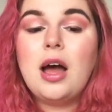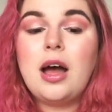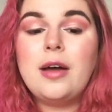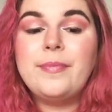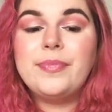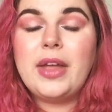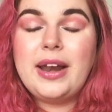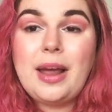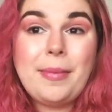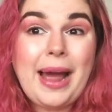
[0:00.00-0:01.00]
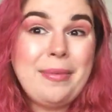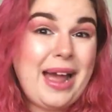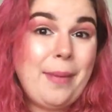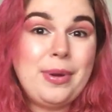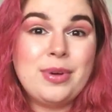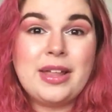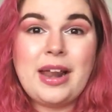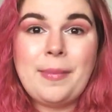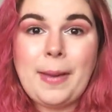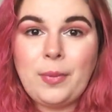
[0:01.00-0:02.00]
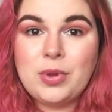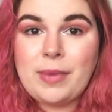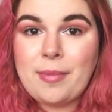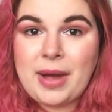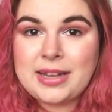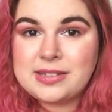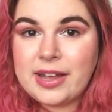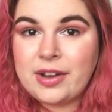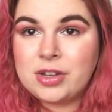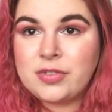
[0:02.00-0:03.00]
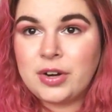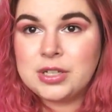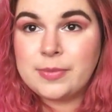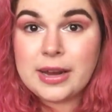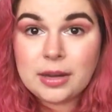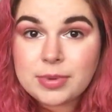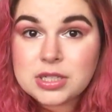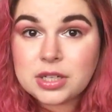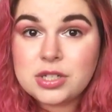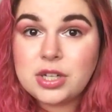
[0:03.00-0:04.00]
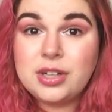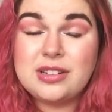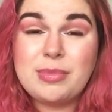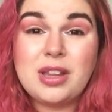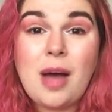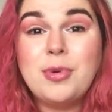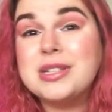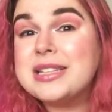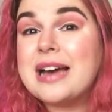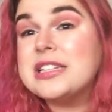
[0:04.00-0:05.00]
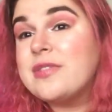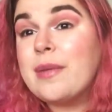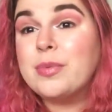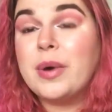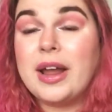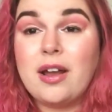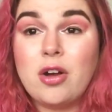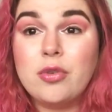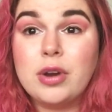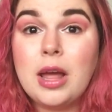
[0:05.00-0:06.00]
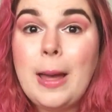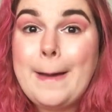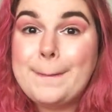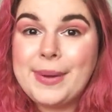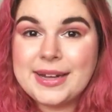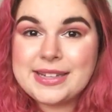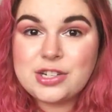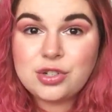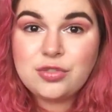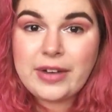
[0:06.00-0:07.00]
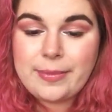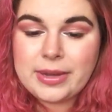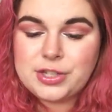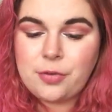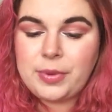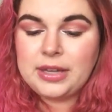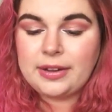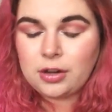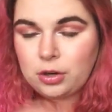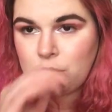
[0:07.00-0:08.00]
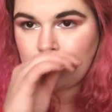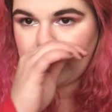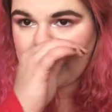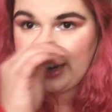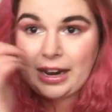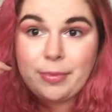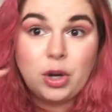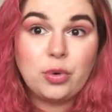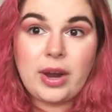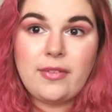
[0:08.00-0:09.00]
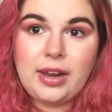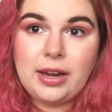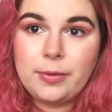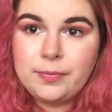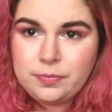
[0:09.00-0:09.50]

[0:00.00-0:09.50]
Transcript: And I'm happy with it. And I'm happy with my mindset as far as makeup is concerned. And I'm a lot more satisfied with what I own, because I do find myself being like, ooh, like I've been craving